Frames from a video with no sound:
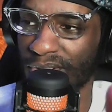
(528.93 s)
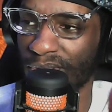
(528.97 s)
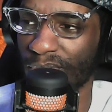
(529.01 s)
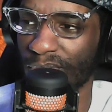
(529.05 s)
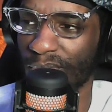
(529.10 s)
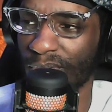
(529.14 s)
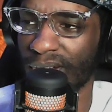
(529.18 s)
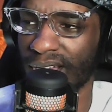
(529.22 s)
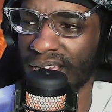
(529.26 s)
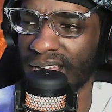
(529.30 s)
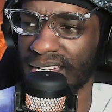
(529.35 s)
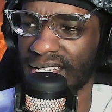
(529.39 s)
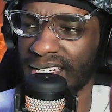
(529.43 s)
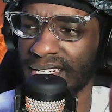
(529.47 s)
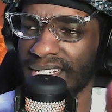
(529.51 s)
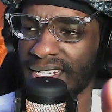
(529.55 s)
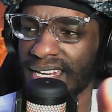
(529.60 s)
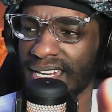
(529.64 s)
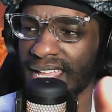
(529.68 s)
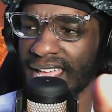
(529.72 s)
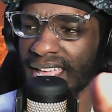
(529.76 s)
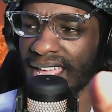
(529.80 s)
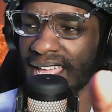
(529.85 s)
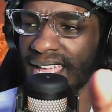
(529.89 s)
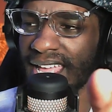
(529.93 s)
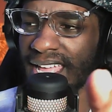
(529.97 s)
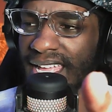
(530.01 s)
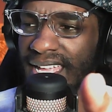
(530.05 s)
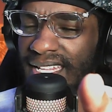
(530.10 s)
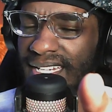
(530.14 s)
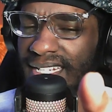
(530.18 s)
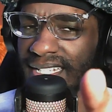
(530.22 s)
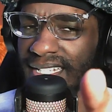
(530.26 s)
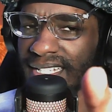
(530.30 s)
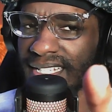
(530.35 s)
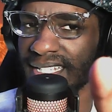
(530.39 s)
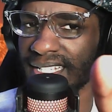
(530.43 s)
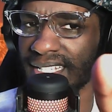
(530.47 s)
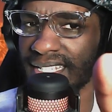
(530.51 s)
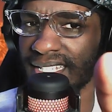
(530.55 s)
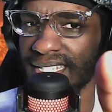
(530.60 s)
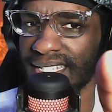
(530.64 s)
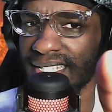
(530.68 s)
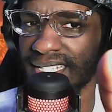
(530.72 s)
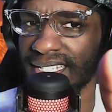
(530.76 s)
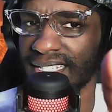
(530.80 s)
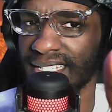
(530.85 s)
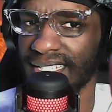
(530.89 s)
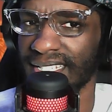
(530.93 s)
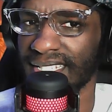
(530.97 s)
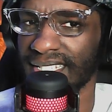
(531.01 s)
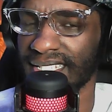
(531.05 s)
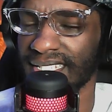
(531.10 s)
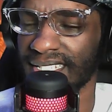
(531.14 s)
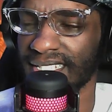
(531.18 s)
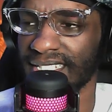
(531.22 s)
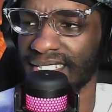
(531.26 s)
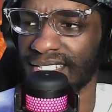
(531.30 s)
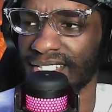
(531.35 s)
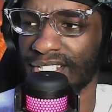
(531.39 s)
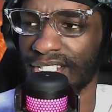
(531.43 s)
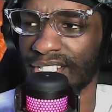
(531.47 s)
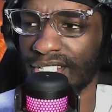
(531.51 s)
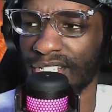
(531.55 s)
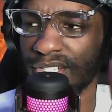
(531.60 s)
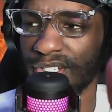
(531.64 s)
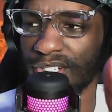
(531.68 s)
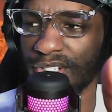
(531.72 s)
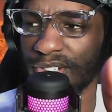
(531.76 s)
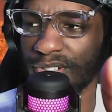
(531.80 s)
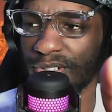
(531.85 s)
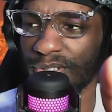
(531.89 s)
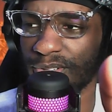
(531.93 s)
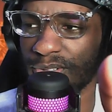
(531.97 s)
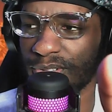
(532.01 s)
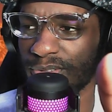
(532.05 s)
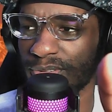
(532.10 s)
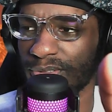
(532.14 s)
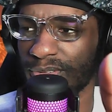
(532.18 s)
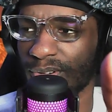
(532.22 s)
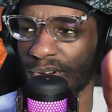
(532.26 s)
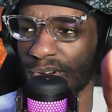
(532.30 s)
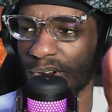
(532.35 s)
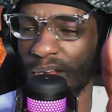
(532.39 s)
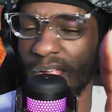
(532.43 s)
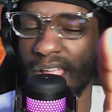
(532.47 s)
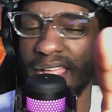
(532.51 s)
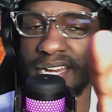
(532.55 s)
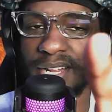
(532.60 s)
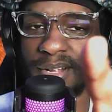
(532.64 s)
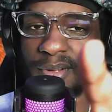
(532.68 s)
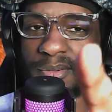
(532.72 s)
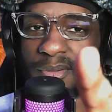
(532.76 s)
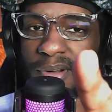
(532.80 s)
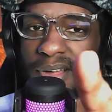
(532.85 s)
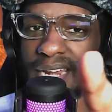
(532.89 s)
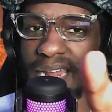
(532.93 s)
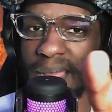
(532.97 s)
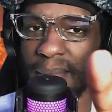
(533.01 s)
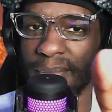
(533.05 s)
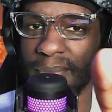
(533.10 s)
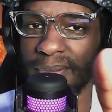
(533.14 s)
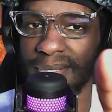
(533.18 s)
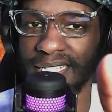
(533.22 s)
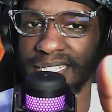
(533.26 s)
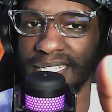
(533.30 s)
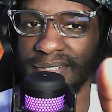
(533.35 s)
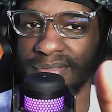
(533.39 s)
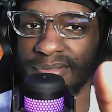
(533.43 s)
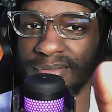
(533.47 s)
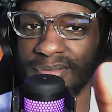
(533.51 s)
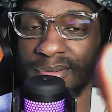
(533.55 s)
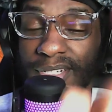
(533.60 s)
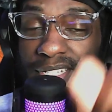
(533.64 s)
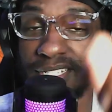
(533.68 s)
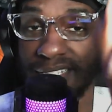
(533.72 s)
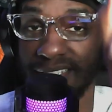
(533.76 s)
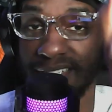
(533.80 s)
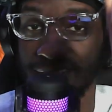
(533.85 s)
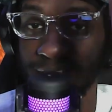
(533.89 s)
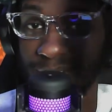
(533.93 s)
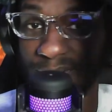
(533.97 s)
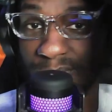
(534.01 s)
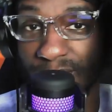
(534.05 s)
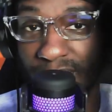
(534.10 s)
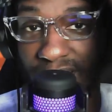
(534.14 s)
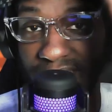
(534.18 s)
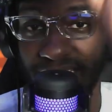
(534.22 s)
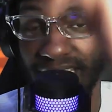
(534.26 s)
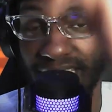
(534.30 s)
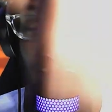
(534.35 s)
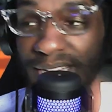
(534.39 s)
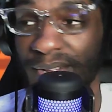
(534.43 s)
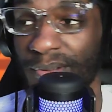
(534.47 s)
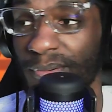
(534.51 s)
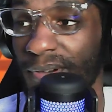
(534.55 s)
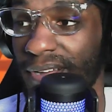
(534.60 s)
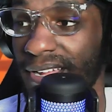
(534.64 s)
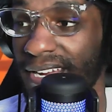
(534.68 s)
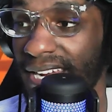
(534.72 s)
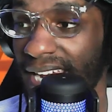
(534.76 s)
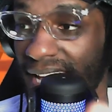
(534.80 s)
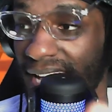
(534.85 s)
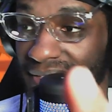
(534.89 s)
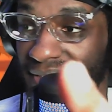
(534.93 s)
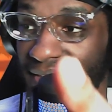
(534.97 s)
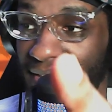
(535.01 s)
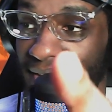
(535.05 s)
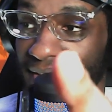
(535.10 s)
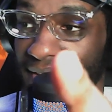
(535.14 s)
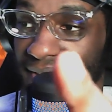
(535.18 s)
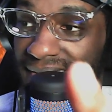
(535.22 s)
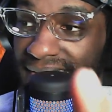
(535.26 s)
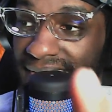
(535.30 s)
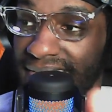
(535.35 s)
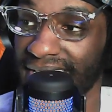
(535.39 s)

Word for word: one 82 or 81, I believe. One of the two. 181, I think.